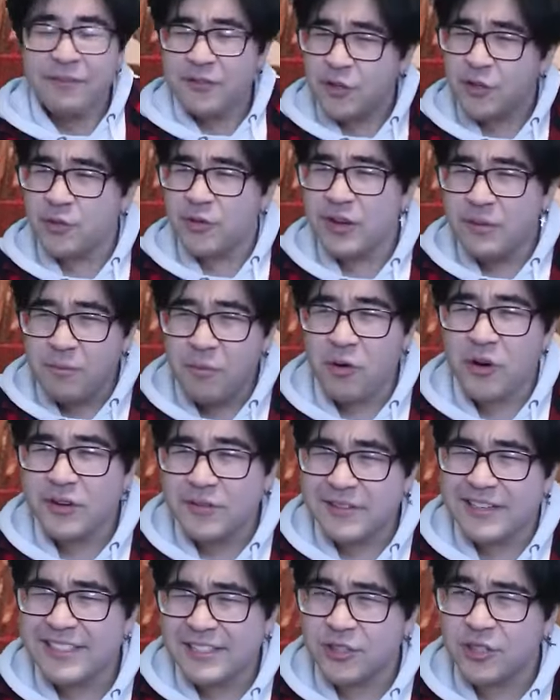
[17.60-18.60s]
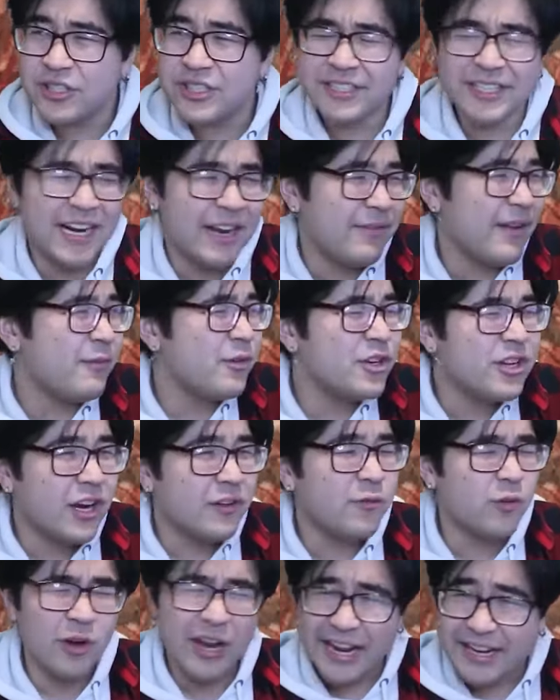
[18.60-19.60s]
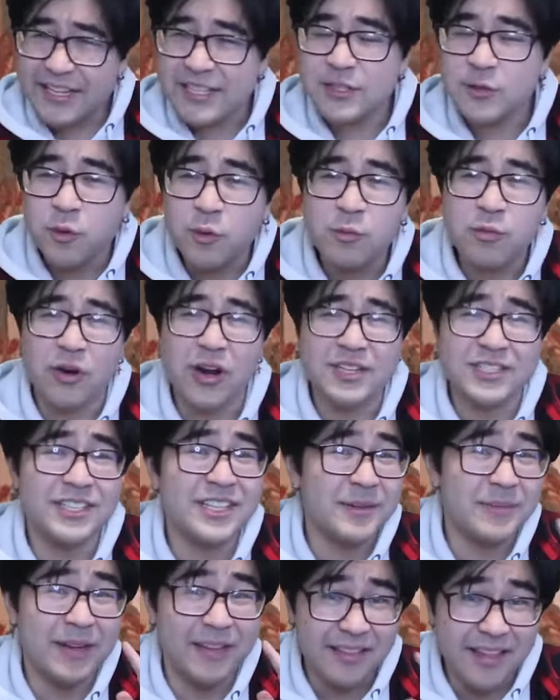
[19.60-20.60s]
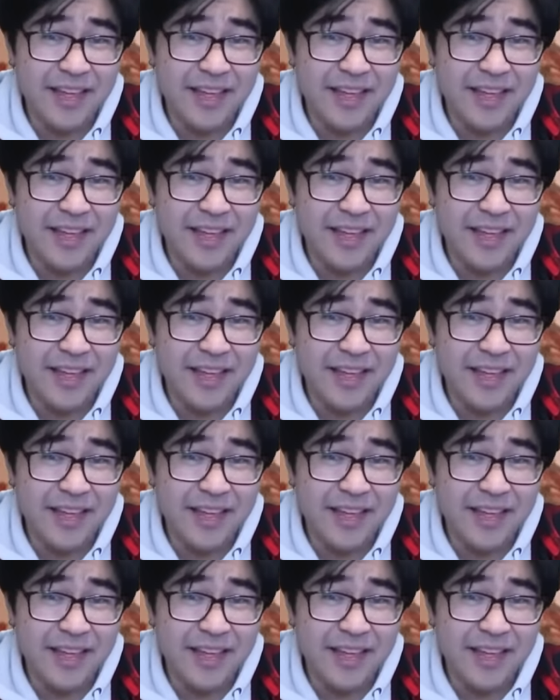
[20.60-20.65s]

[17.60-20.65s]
After doing more research than I've ever done for any school project in my